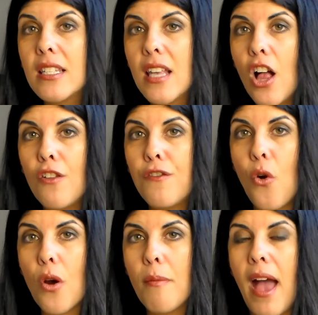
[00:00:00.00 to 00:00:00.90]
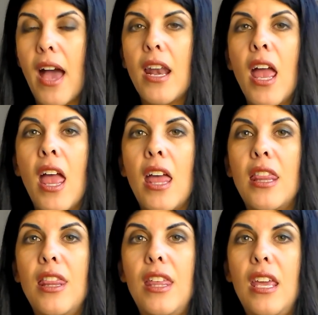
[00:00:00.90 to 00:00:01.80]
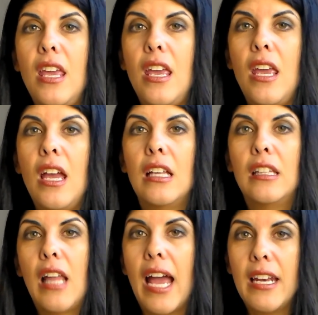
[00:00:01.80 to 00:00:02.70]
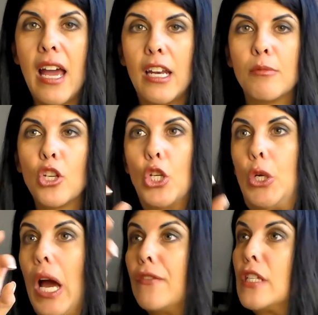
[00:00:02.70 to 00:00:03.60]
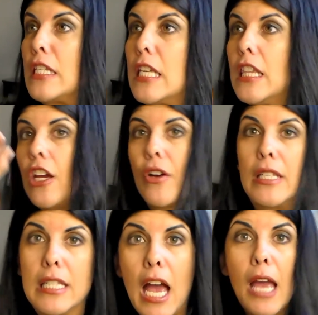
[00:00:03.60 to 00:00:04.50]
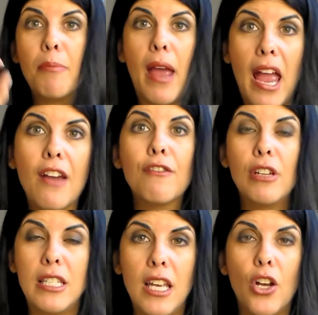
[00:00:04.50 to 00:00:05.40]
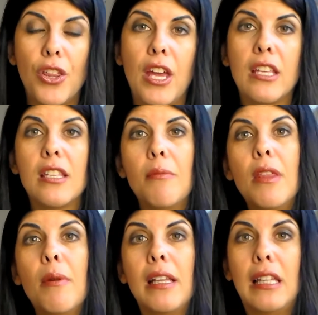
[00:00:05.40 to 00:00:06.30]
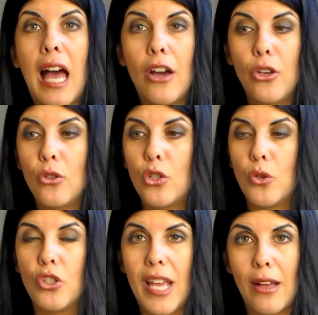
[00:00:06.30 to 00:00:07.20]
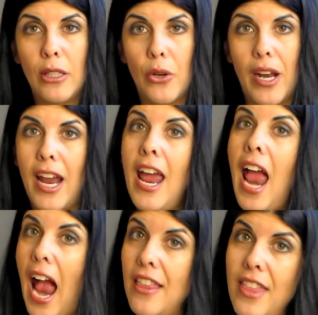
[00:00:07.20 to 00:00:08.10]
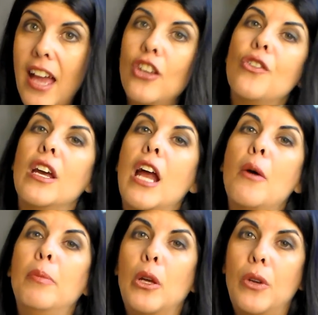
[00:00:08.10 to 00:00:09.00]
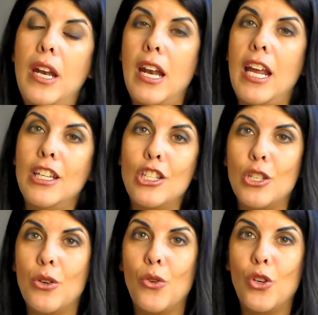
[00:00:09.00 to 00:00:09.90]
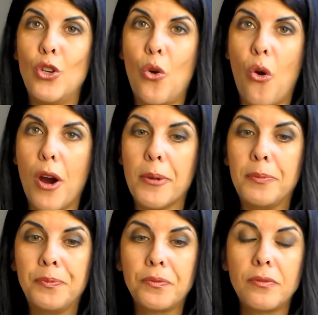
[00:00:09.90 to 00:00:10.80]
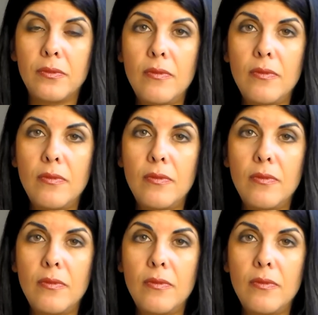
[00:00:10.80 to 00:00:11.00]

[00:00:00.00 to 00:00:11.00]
Excel format the line item, so you don't have to sit there and type every single thing. Some of them allow you to download it, and then you can upload it into your